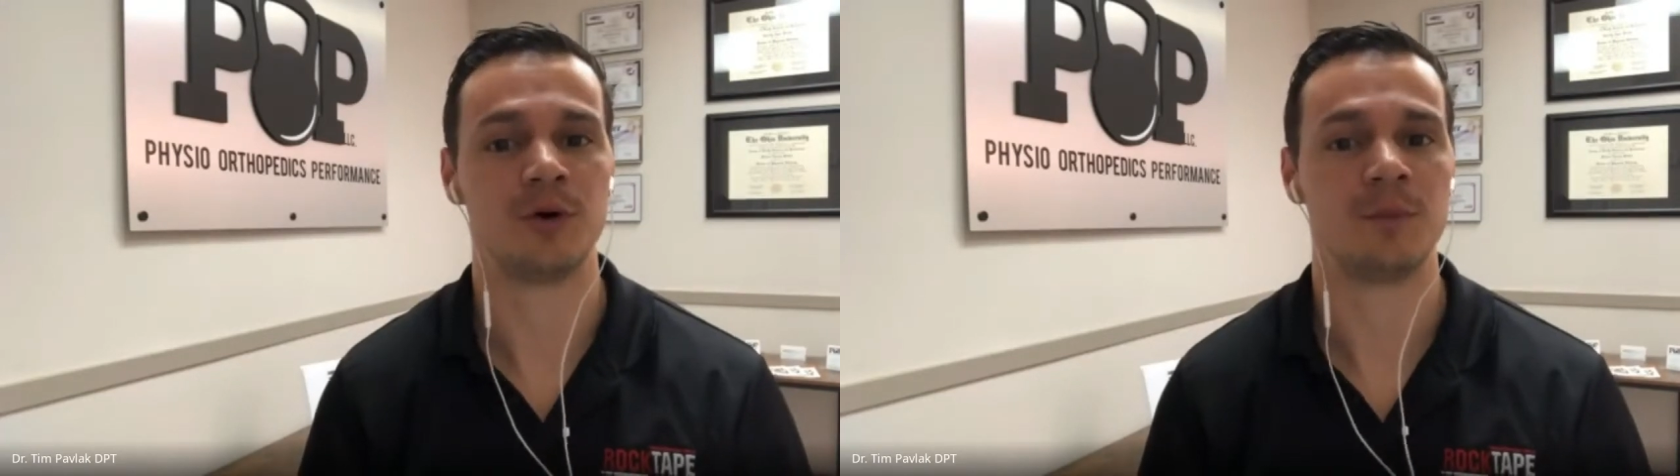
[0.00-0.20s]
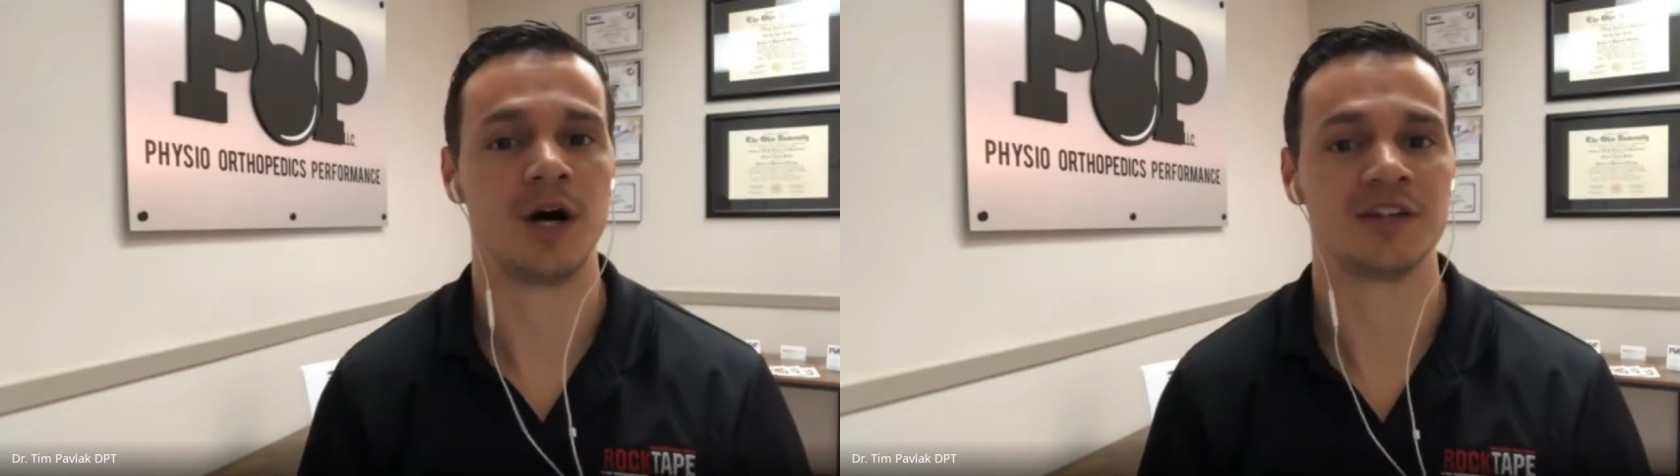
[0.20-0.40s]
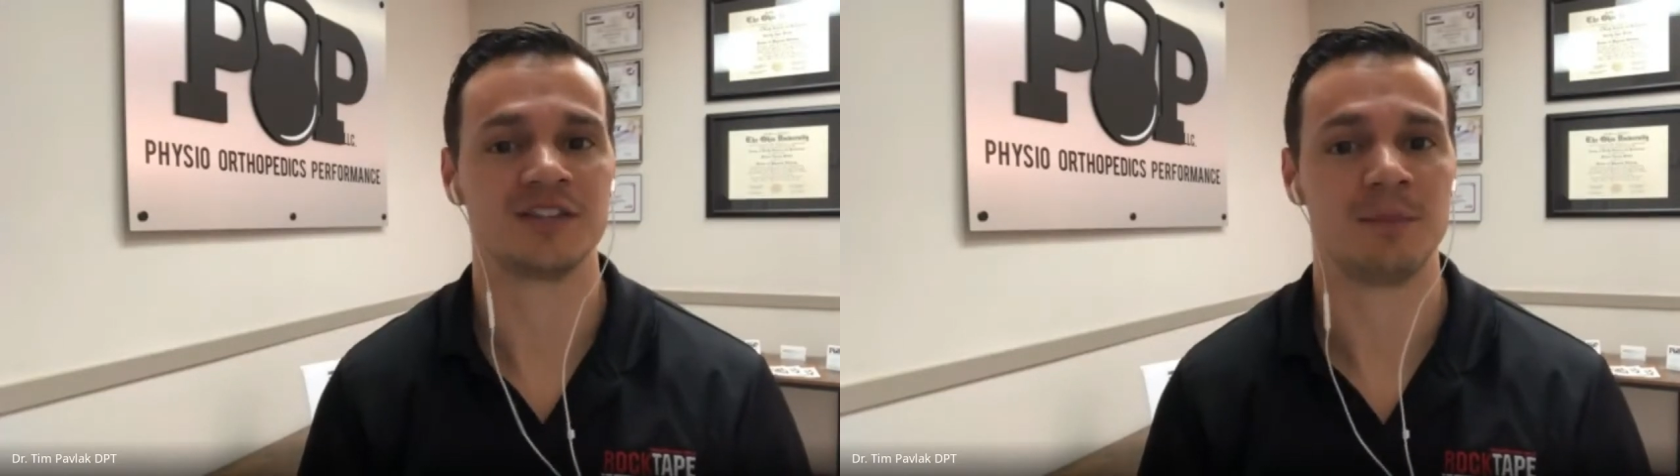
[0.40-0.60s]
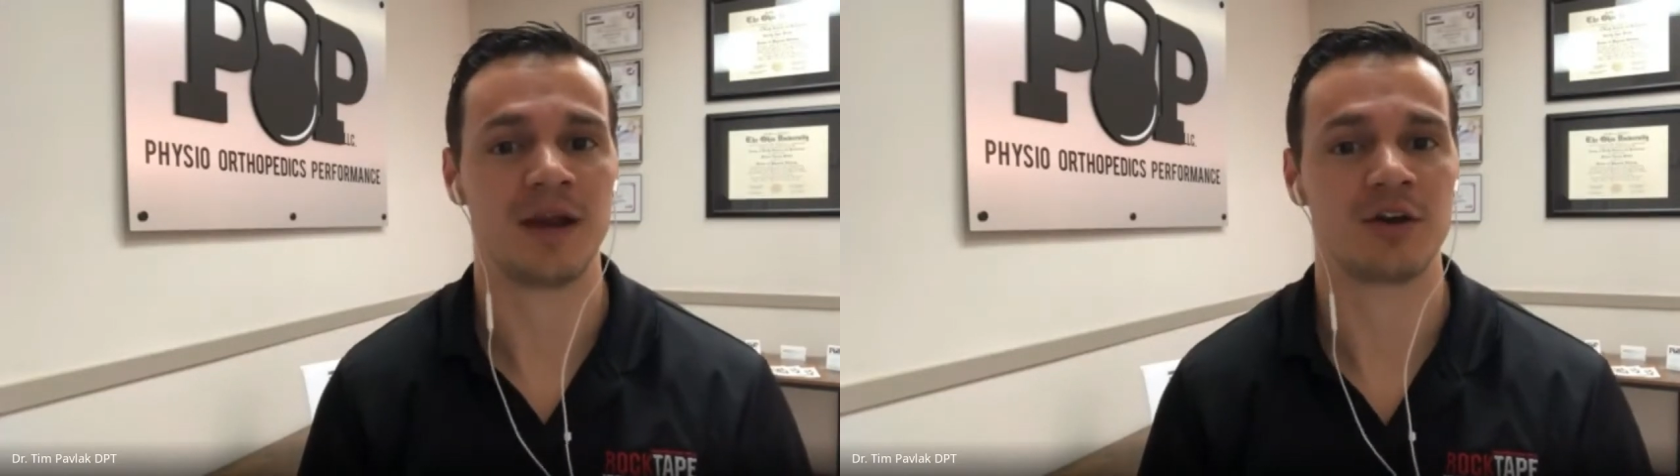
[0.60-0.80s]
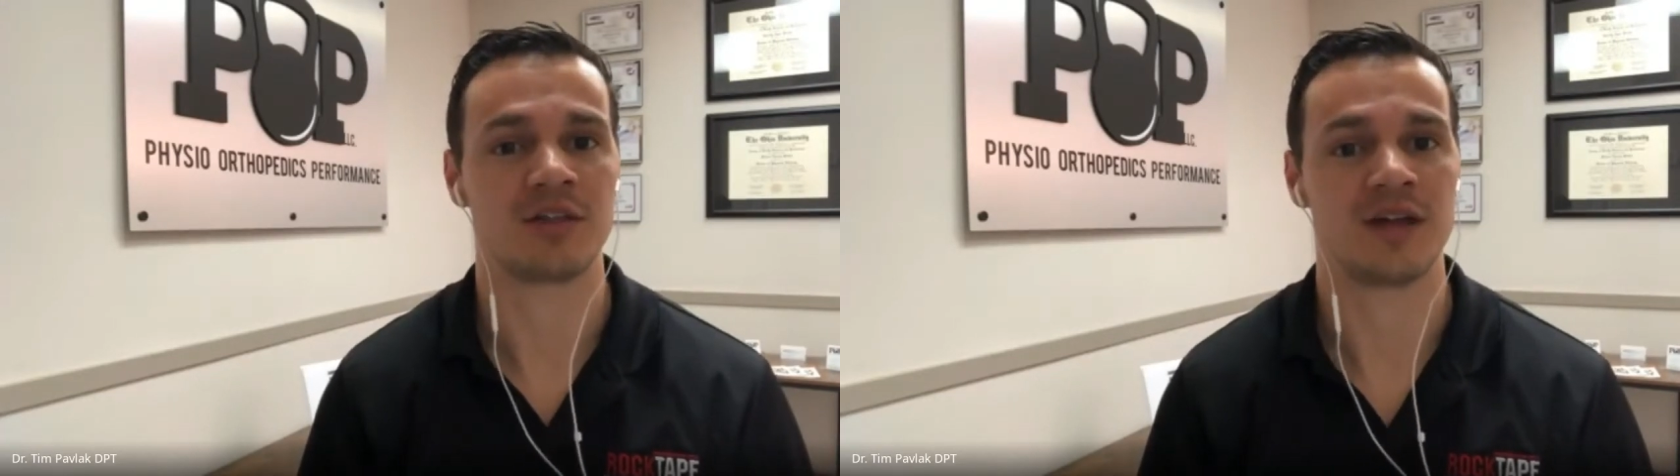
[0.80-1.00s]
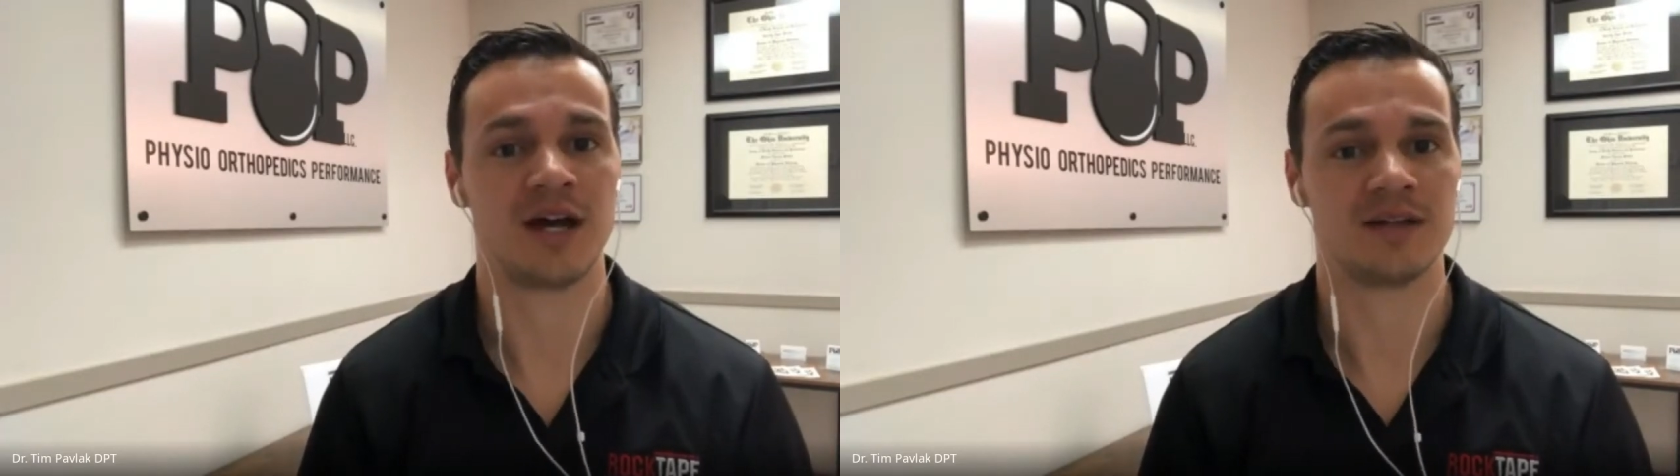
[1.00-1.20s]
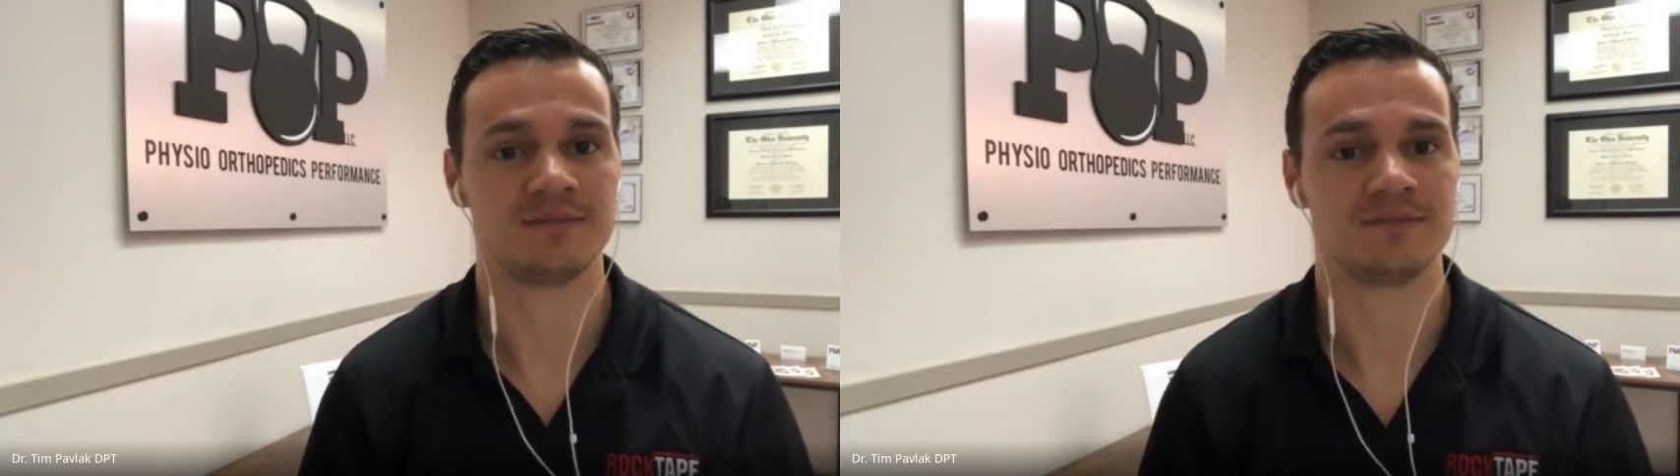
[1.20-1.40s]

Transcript: Boston Marathon?